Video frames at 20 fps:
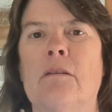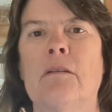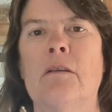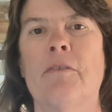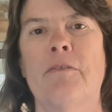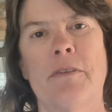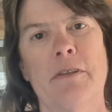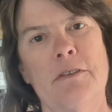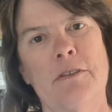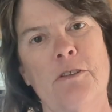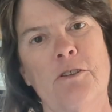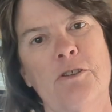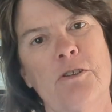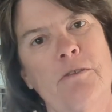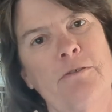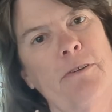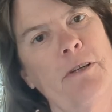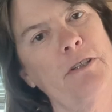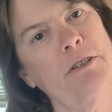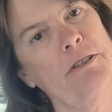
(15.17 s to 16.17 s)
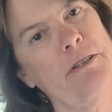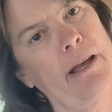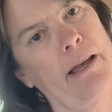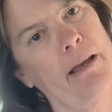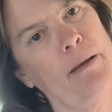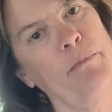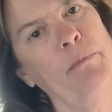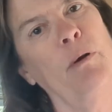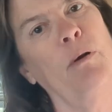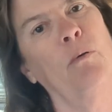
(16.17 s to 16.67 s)
If this is your first
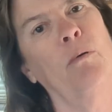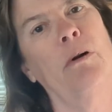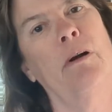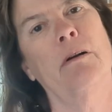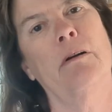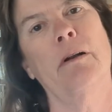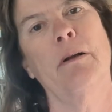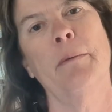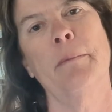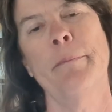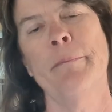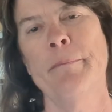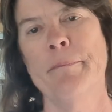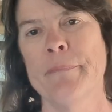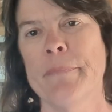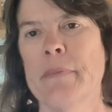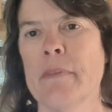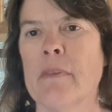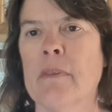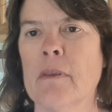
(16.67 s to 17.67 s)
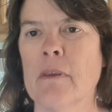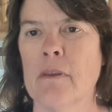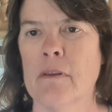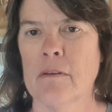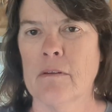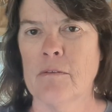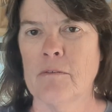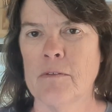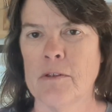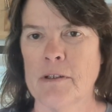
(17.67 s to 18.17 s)
time, welcome.
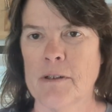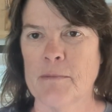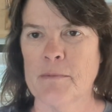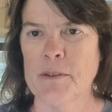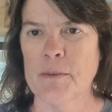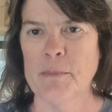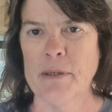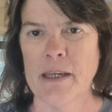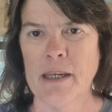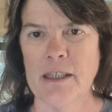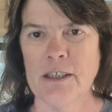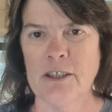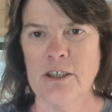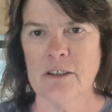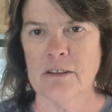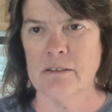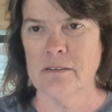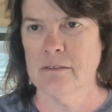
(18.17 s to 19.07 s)
Welcome to my kitchen.